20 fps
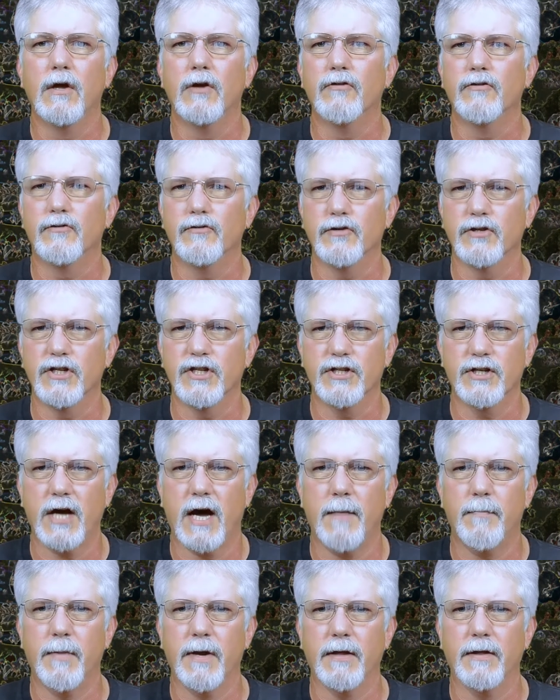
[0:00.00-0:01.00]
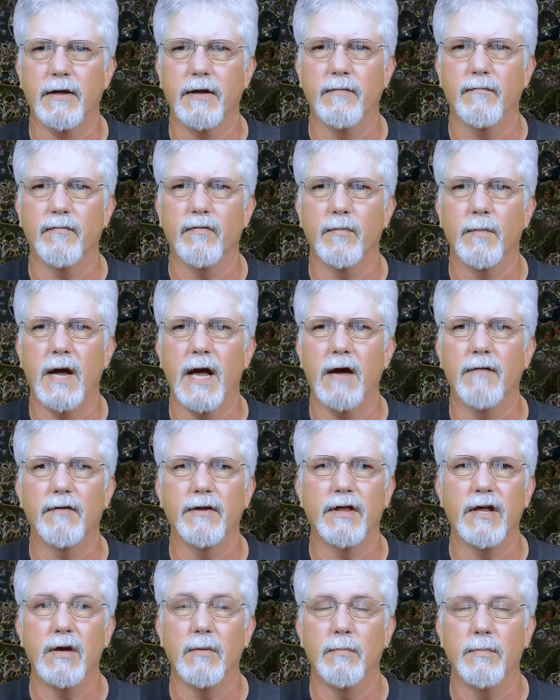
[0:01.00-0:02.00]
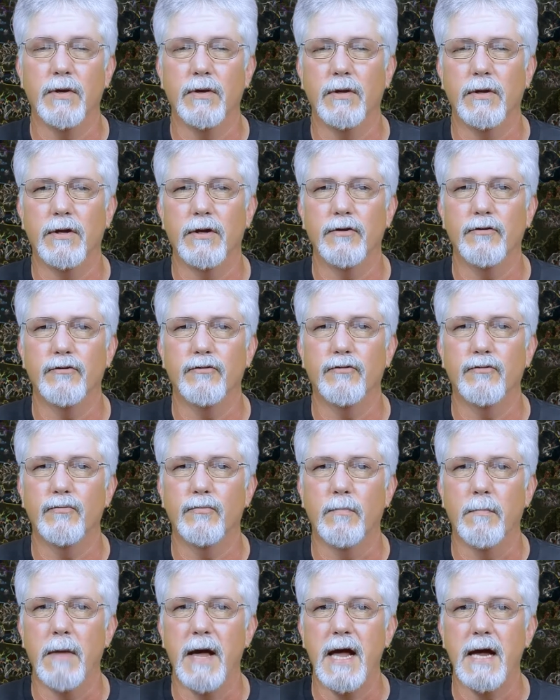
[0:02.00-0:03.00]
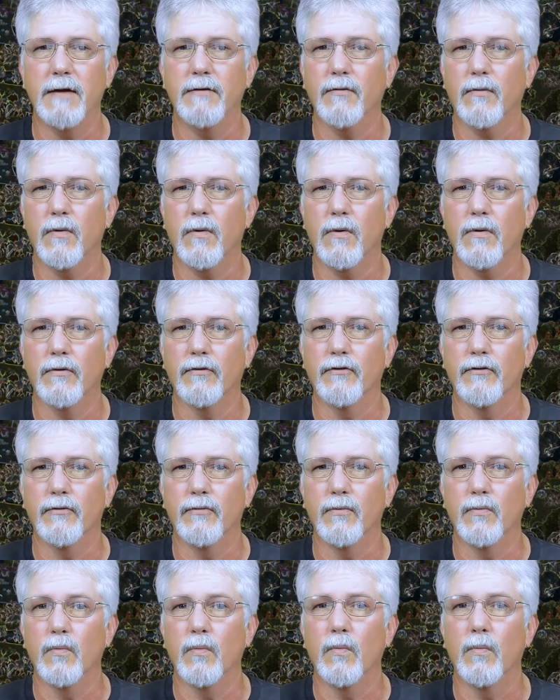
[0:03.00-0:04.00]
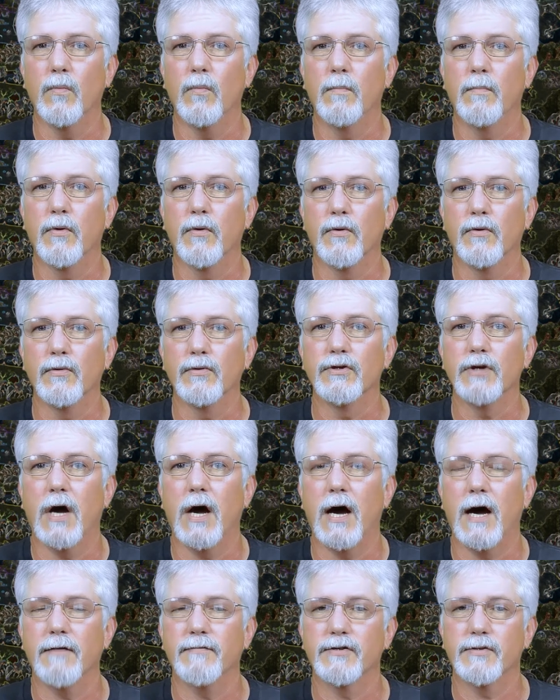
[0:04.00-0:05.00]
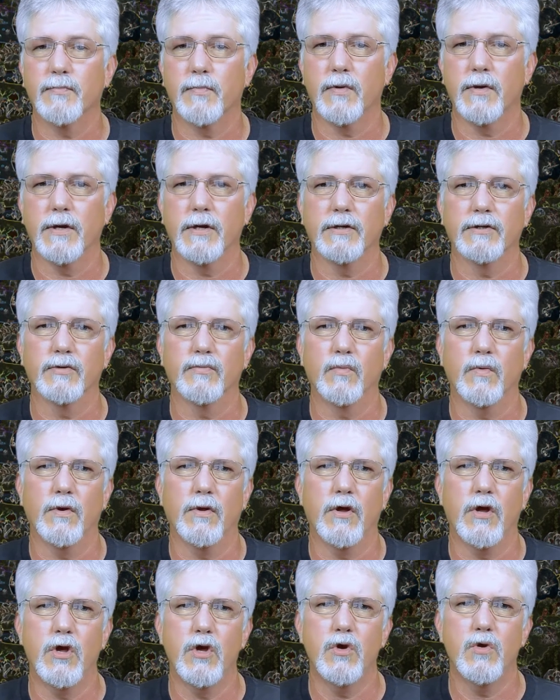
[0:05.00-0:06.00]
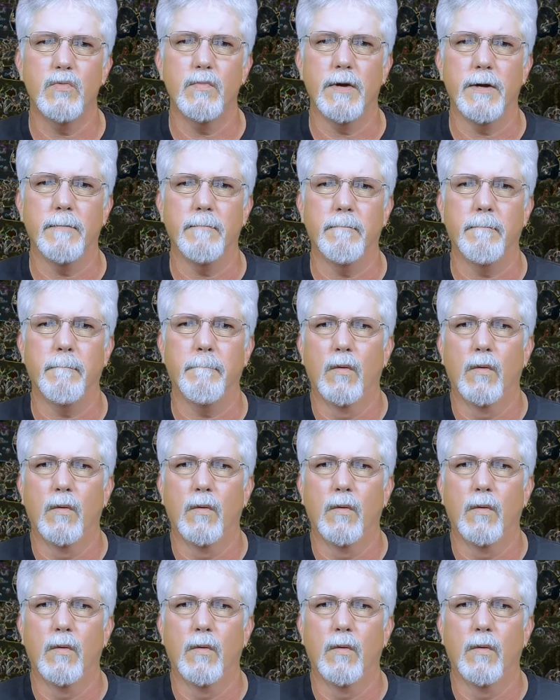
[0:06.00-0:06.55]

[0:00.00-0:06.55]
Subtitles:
to stopping them from having the ability to mate or to produce offsprings with human,